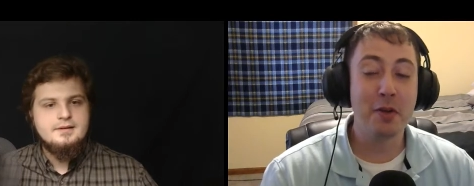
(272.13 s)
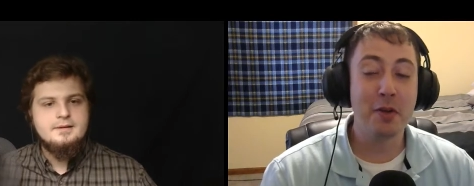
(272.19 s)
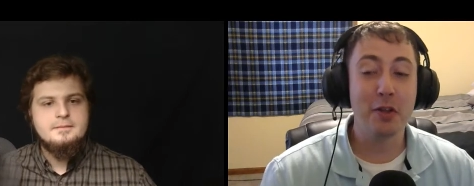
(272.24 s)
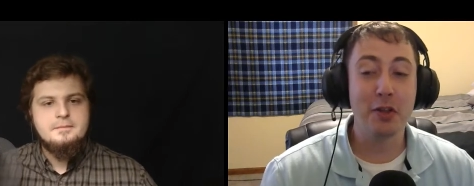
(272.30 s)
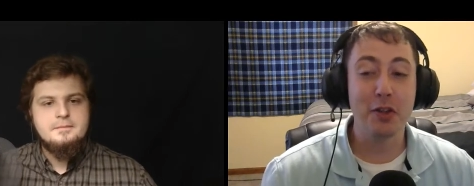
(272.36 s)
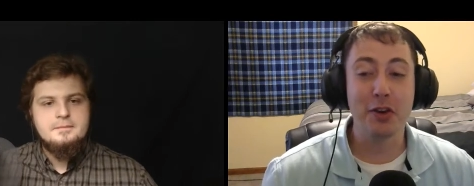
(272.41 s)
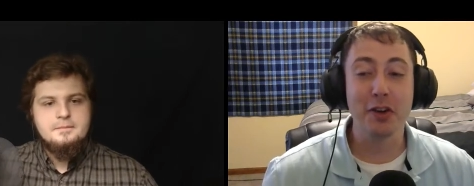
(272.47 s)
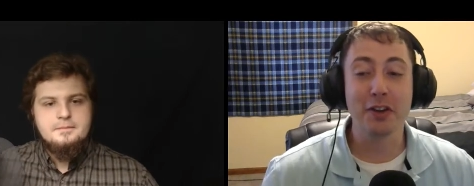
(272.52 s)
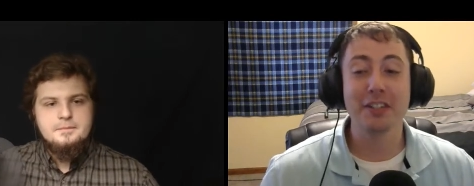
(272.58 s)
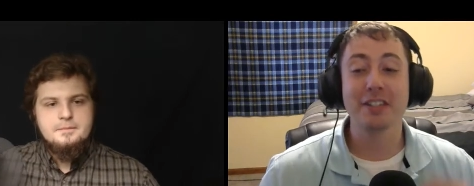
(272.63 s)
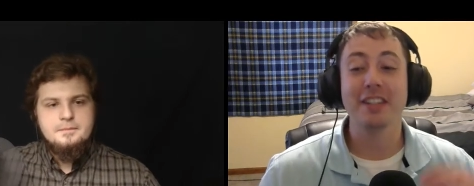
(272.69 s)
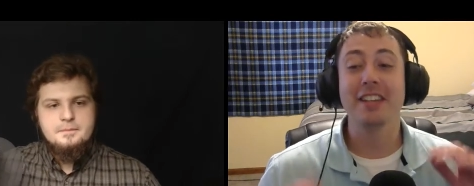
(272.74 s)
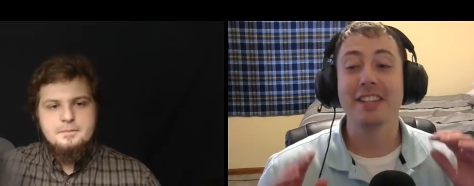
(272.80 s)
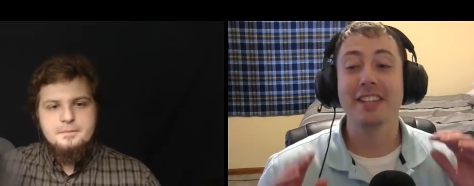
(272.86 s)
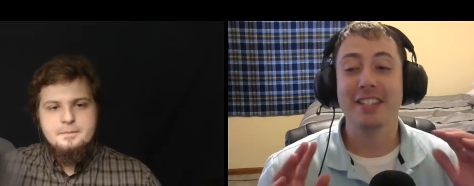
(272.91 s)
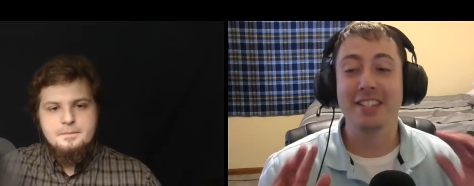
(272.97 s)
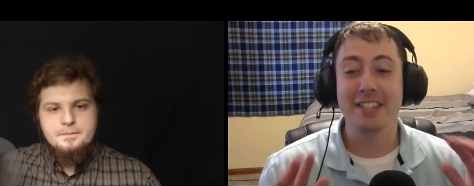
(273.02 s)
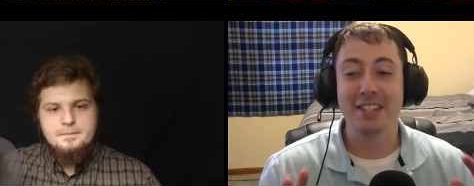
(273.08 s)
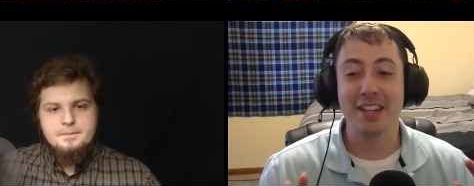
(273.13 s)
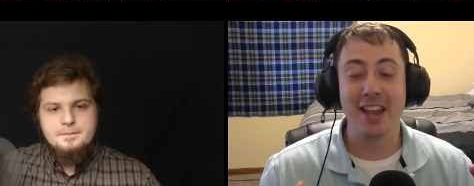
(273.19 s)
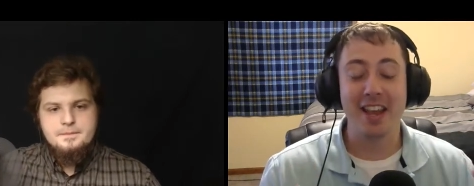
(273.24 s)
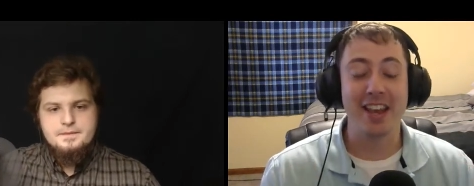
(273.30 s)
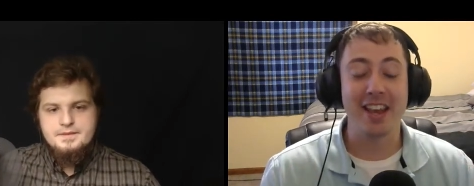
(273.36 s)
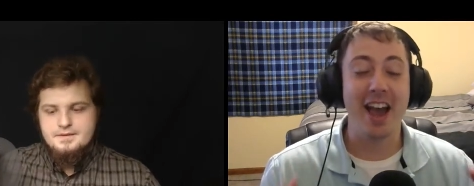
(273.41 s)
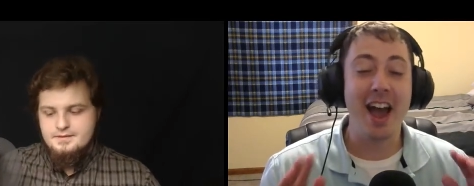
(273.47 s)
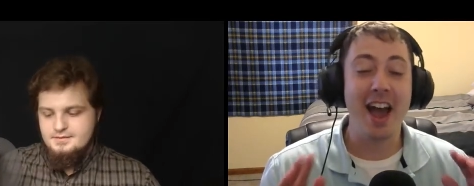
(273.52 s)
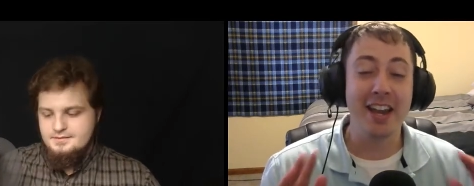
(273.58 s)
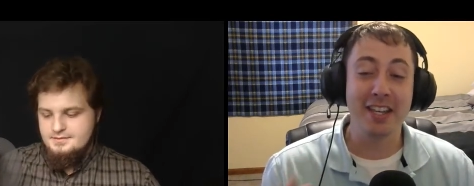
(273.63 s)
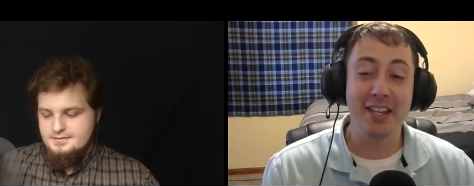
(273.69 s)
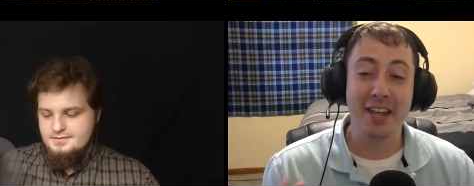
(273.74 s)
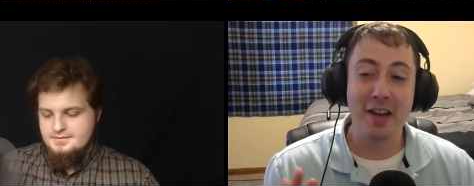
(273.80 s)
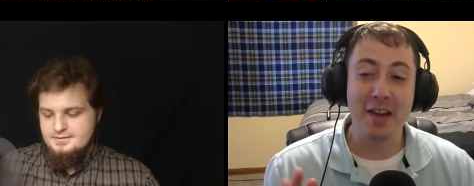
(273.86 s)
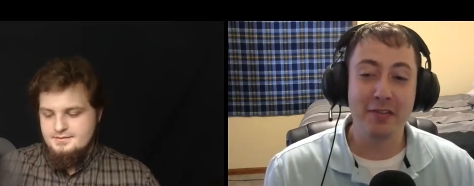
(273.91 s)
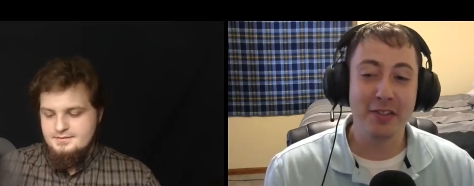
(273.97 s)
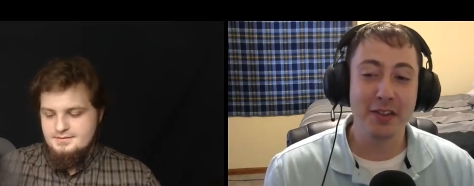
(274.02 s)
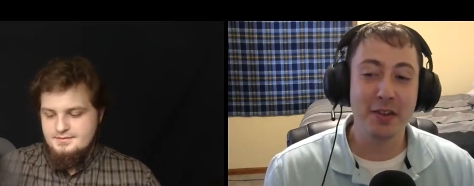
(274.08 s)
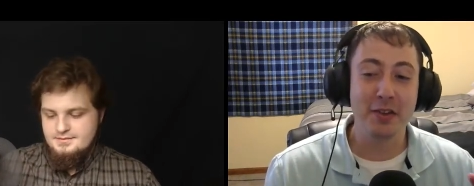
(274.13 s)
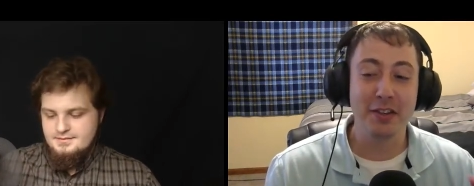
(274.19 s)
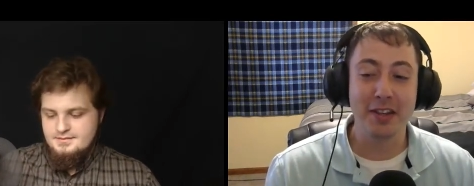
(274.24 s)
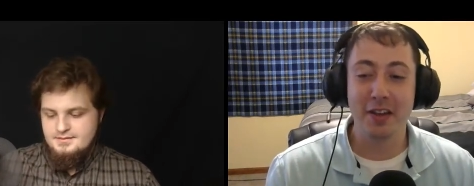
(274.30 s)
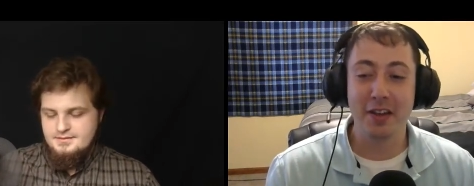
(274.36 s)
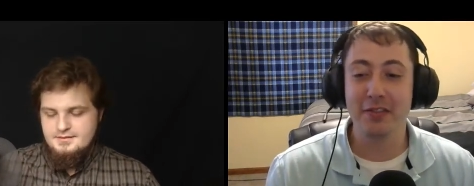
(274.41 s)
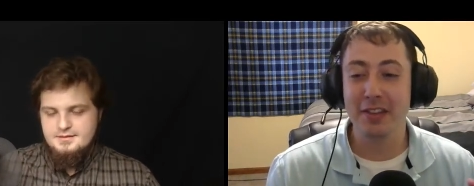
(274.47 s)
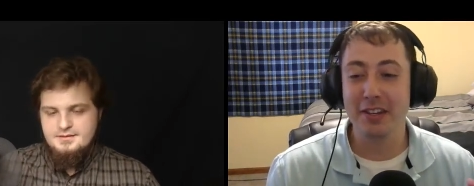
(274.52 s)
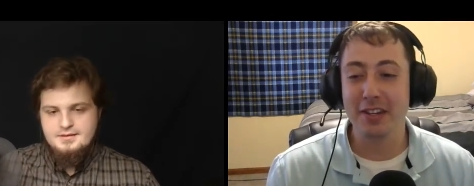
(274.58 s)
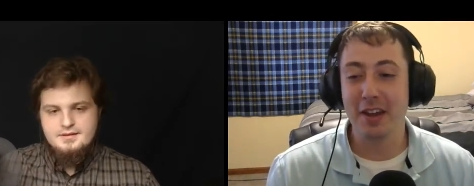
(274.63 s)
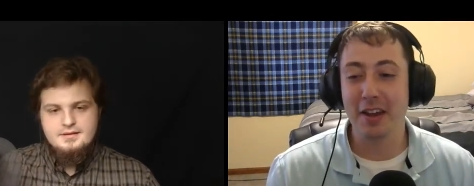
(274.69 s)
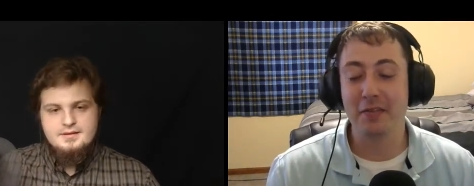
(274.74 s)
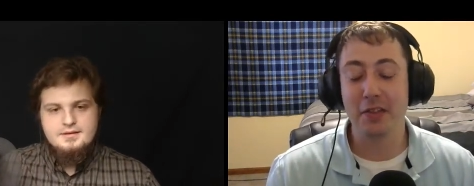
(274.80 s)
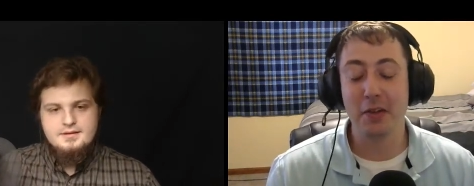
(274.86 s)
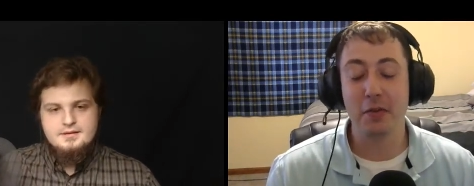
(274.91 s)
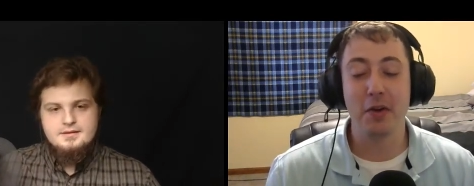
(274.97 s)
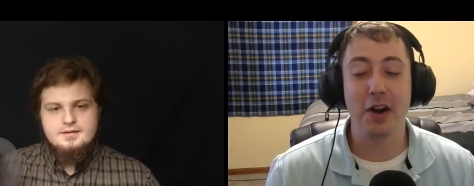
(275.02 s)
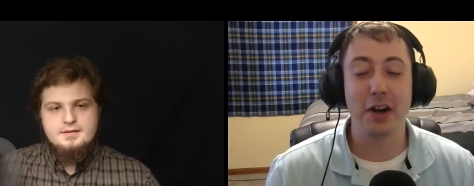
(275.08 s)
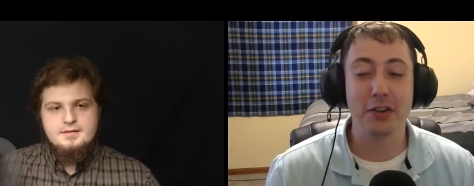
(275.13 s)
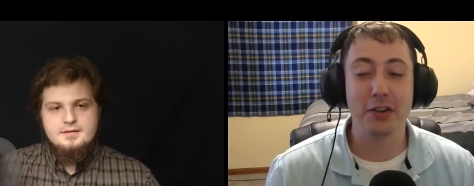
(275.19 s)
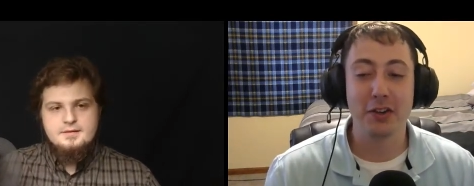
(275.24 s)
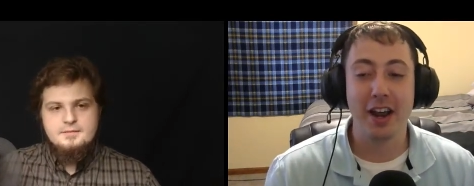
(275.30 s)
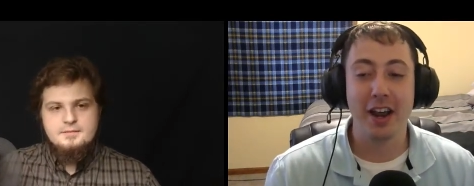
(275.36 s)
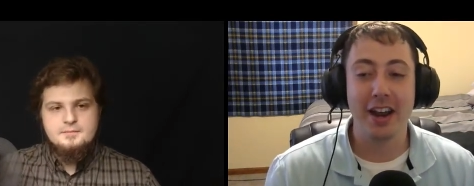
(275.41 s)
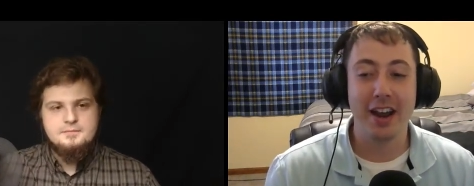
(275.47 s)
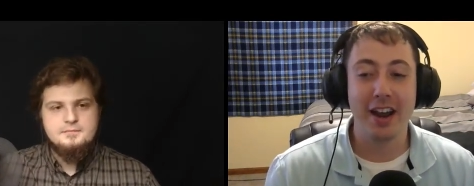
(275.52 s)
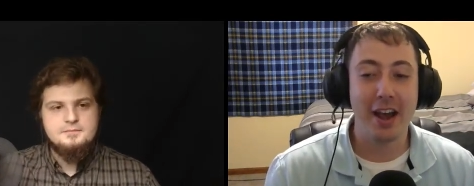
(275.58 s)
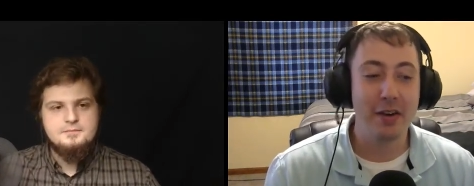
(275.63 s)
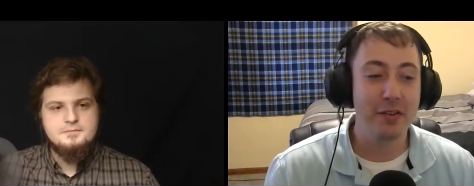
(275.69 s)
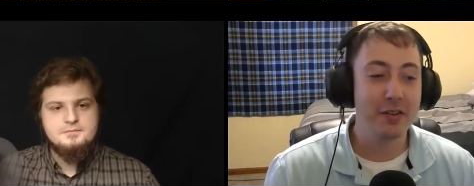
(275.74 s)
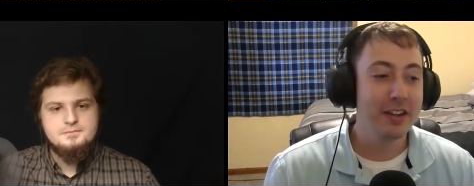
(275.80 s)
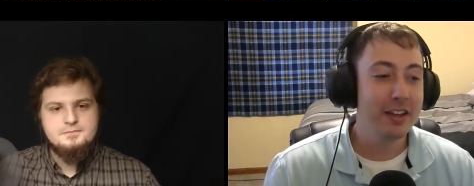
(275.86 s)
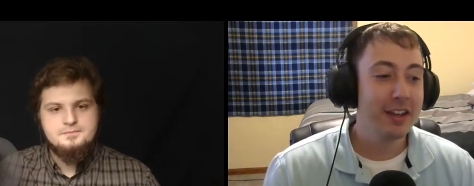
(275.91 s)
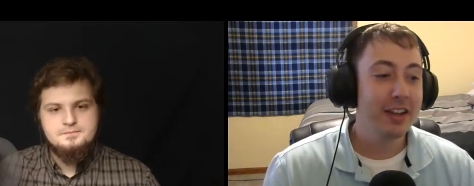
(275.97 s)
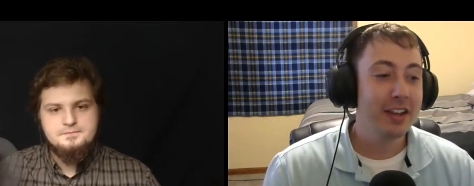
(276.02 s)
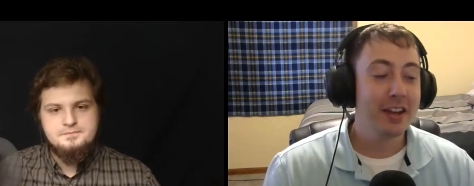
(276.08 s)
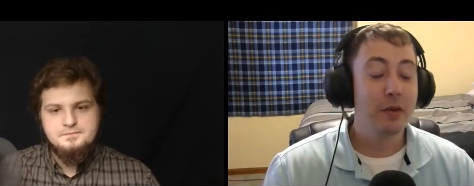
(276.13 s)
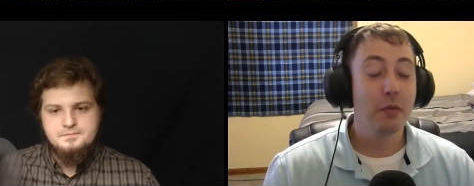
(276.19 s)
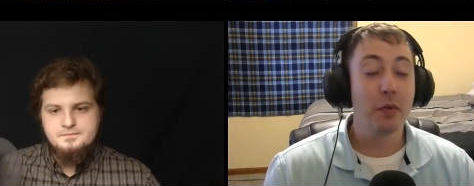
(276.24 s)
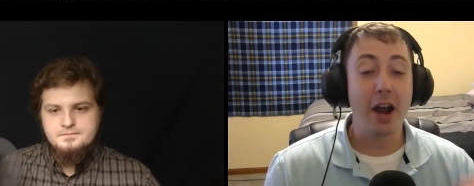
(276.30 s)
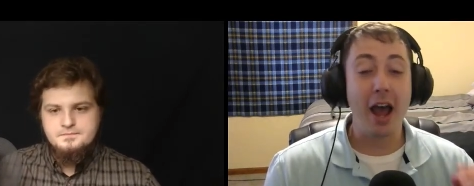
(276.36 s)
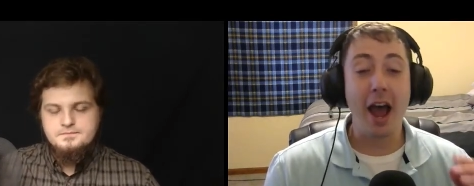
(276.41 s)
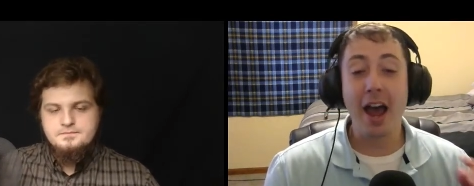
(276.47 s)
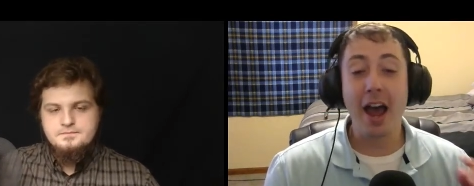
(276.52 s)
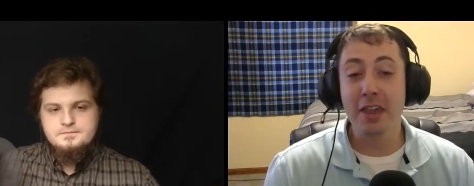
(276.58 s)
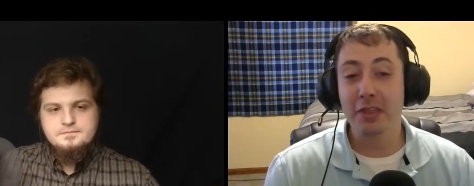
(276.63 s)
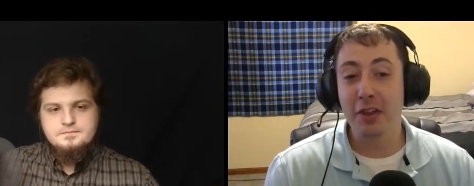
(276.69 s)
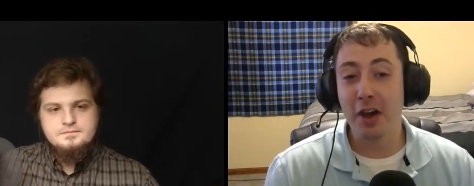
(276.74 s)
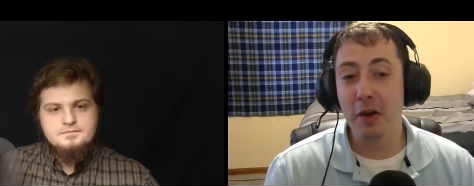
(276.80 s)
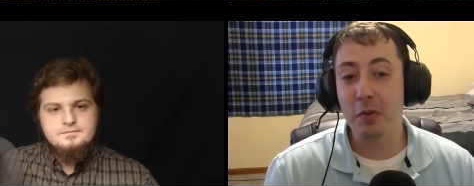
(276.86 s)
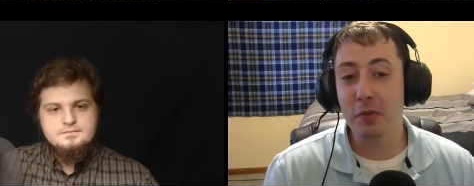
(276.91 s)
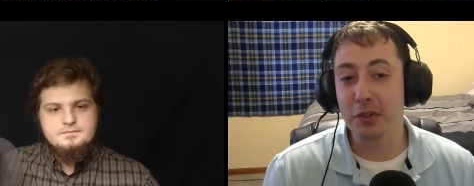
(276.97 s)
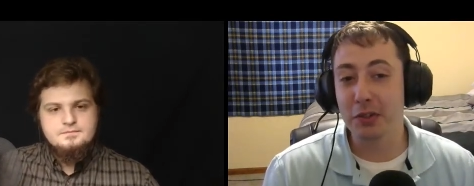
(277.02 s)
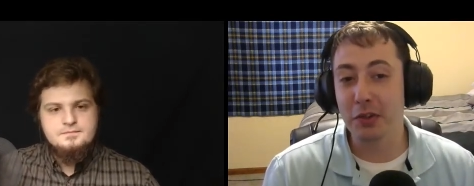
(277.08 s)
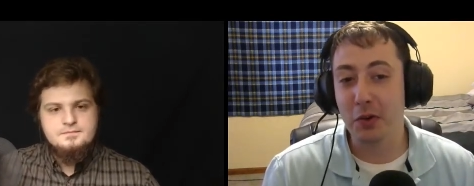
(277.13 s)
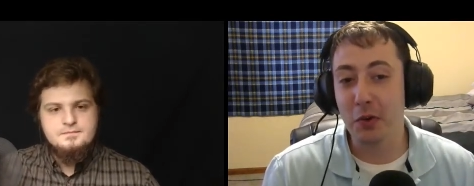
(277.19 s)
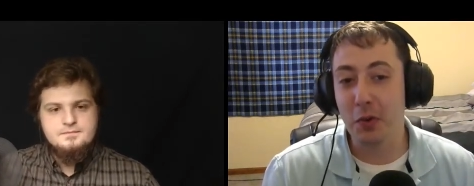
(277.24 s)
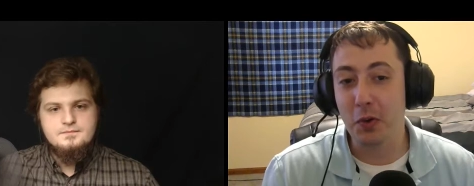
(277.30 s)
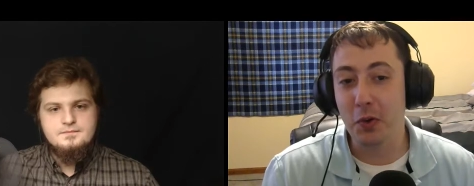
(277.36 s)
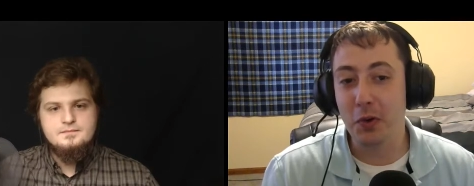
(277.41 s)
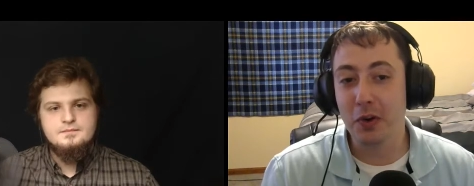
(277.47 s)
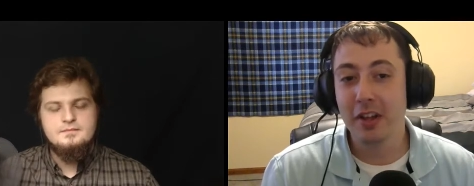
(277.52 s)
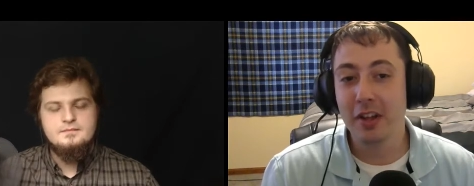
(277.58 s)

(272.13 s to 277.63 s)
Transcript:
Speaker 1: looks sick. I definitely, definitely, definitely want to try it out. What I thought was cool